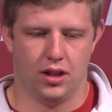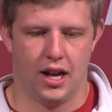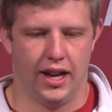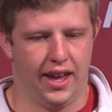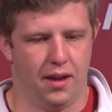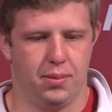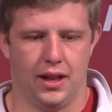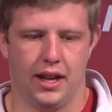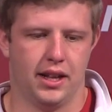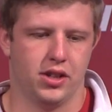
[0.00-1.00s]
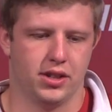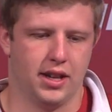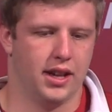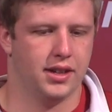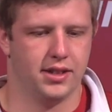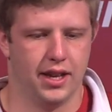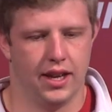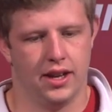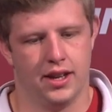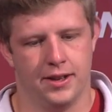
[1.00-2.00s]
a lot of game planning, just kind of
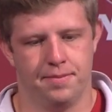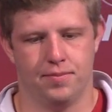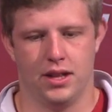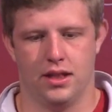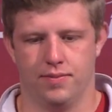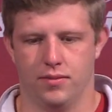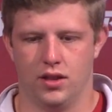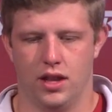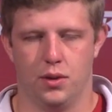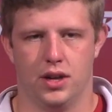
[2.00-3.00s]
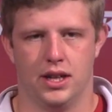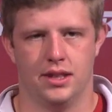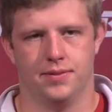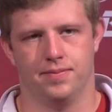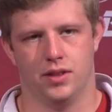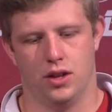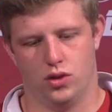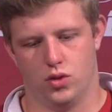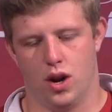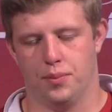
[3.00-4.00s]
seeing that
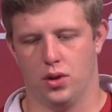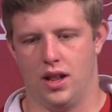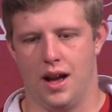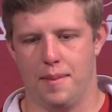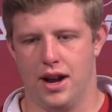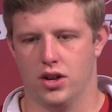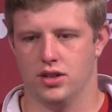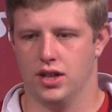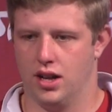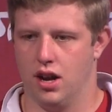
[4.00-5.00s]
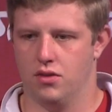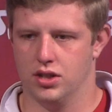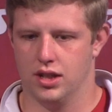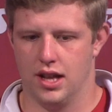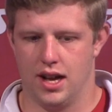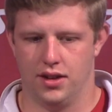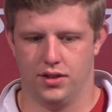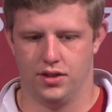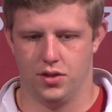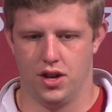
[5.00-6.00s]
they'd drop their linebackers into coverage a lot,
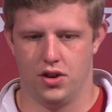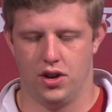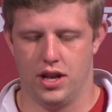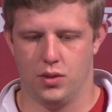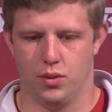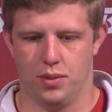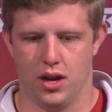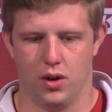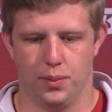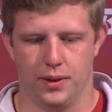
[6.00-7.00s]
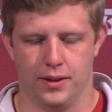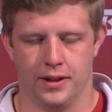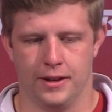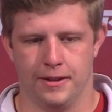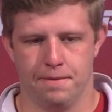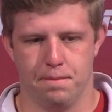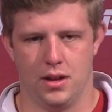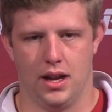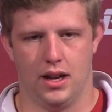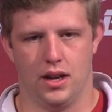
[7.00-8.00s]
and so the underneath would be open.
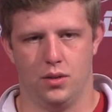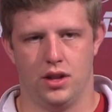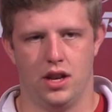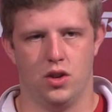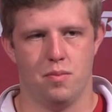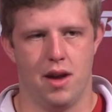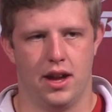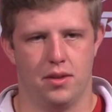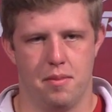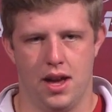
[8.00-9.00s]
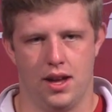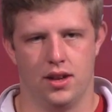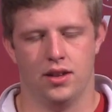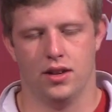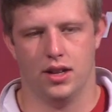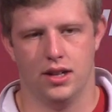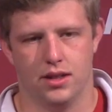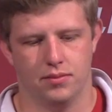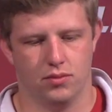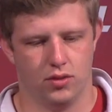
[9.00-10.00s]
And when they do man-to-man,
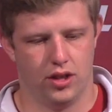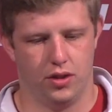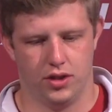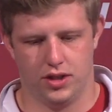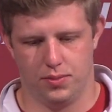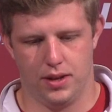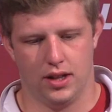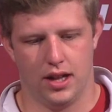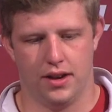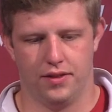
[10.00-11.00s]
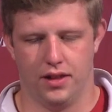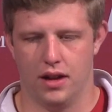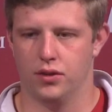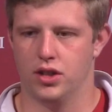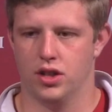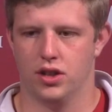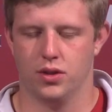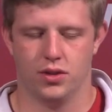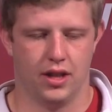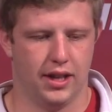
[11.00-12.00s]
there would just be a lot of leverage on
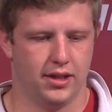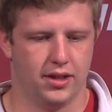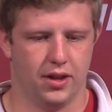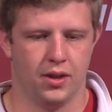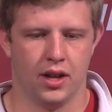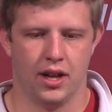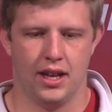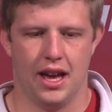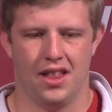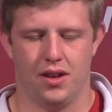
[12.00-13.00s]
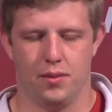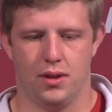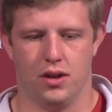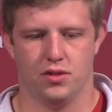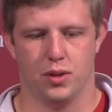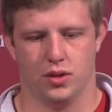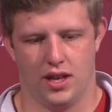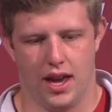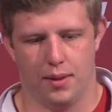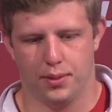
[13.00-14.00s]
those things. So, yeah, that was mostly
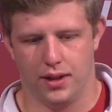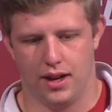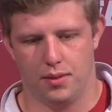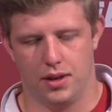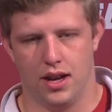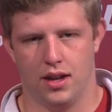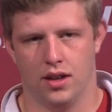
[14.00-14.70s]
game plan. I mean,